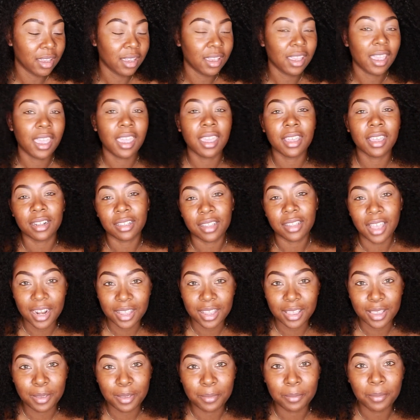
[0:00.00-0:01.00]
and a lot of
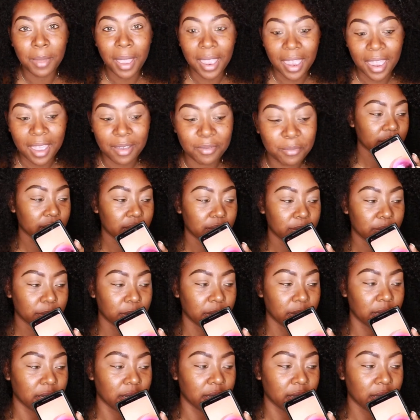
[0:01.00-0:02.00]
them I have.
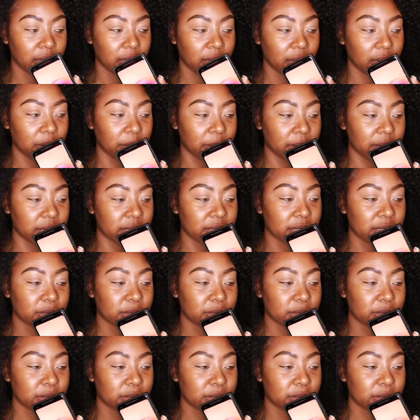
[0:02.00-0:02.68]
But anyway, this is